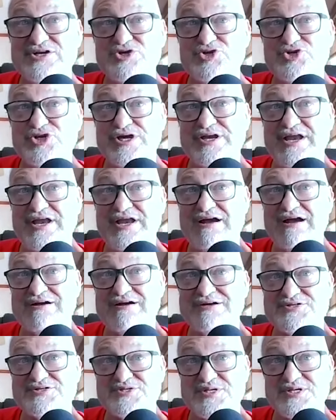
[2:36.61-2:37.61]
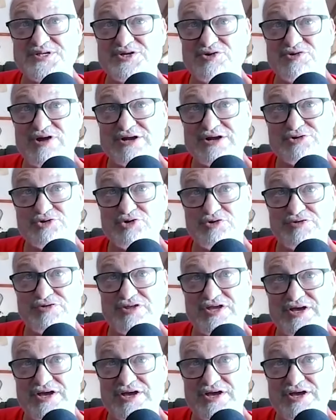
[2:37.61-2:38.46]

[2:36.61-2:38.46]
Jen Harris, the director of the